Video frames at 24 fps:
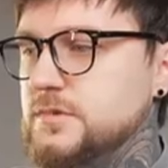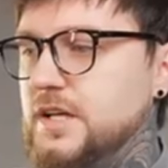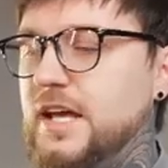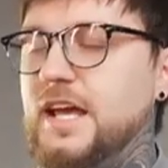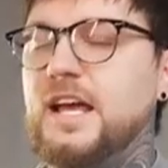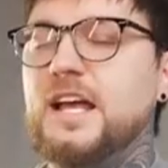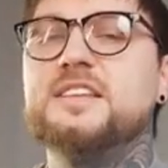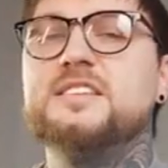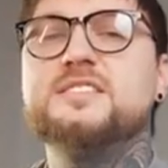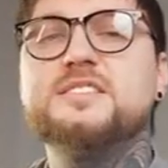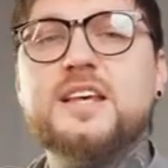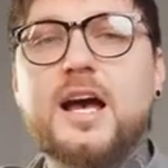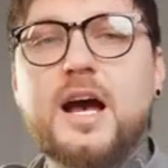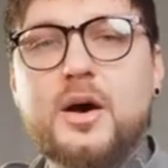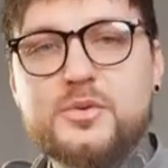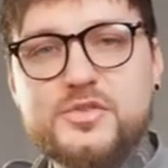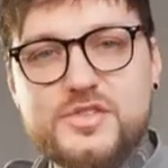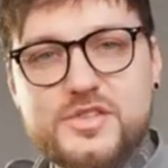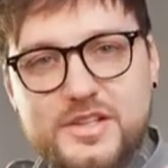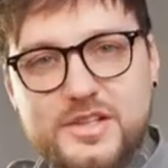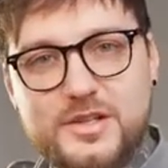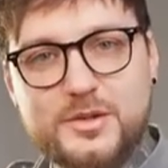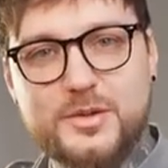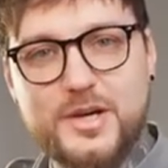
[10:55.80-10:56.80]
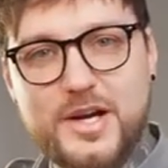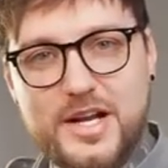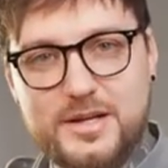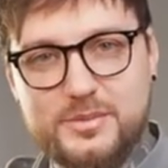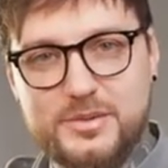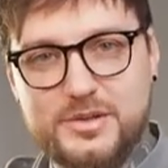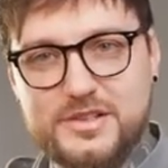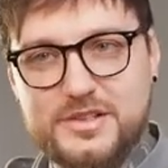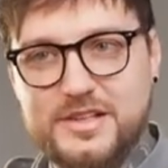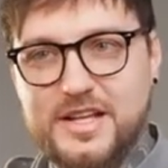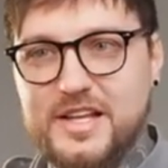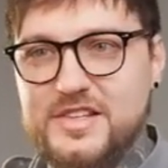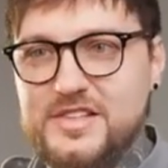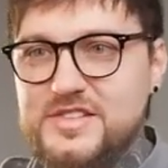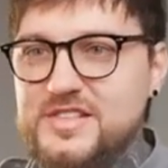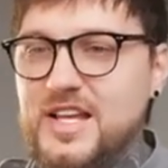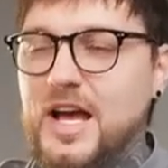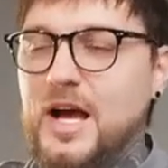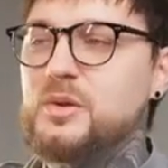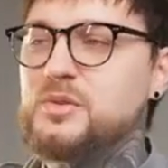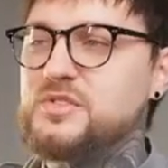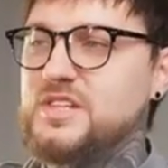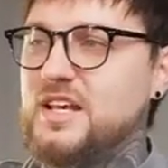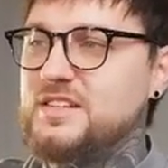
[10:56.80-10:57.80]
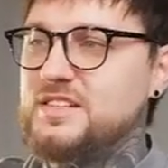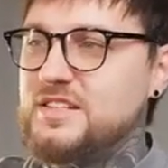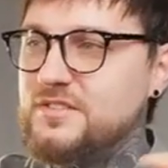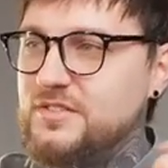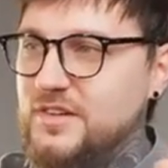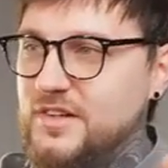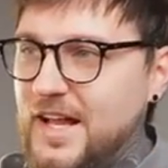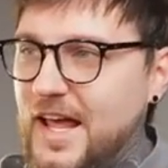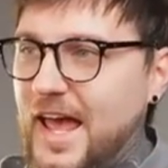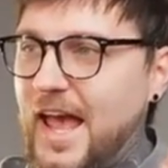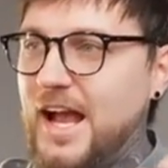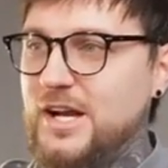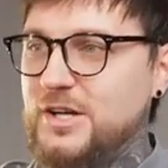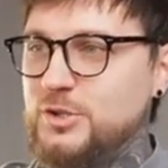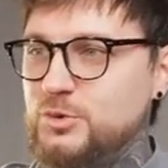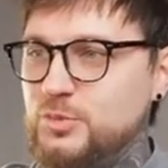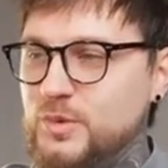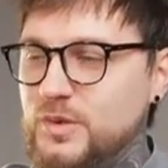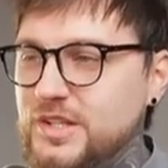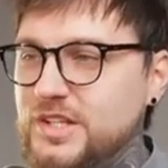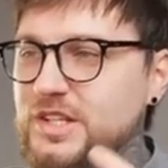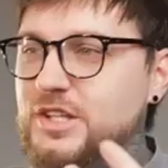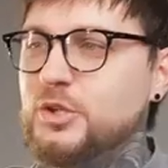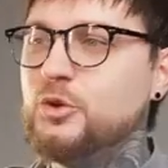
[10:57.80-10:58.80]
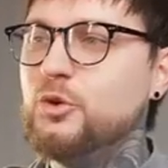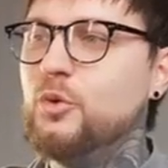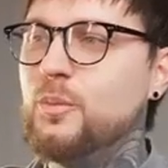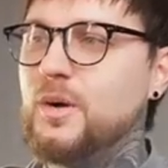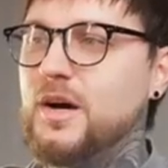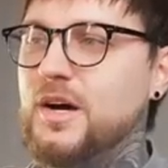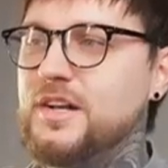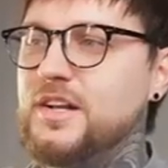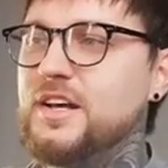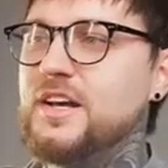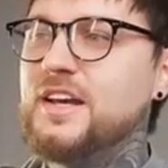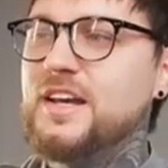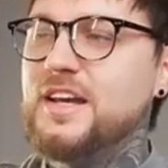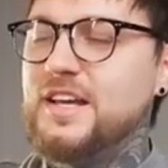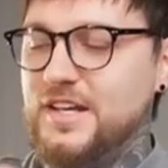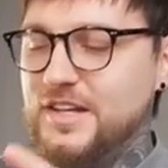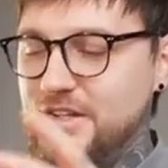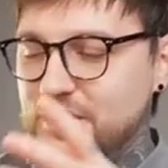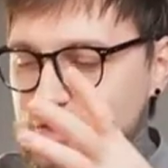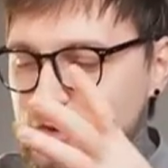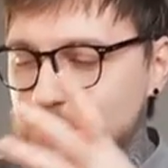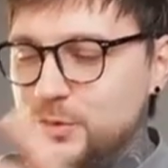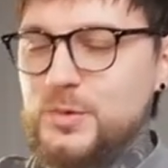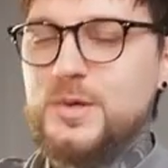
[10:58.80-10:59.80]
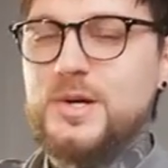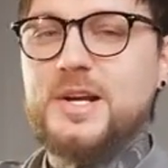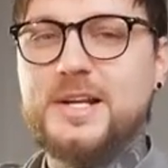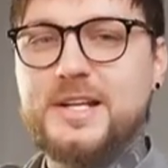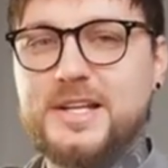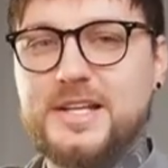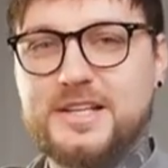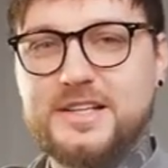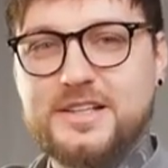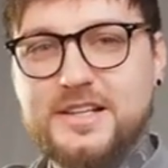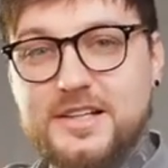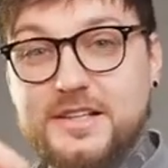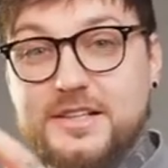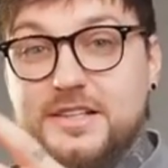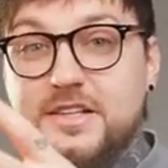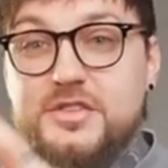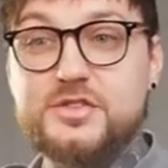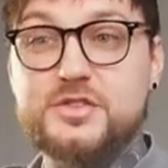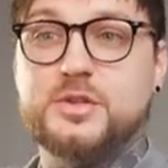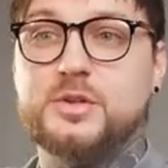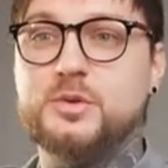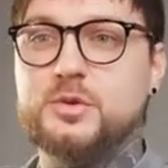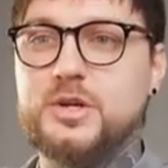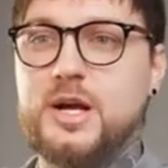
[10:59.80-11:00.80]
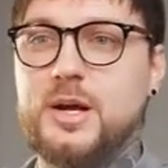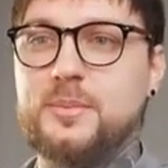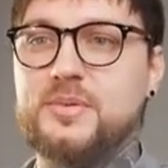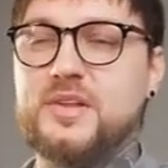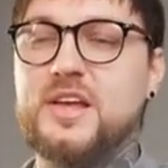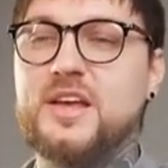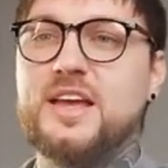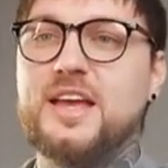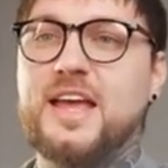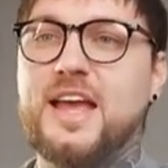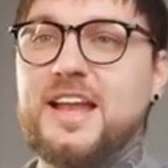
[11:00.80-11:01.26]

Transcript: It sounds incredible. It sounds as if an actual human is reading the script.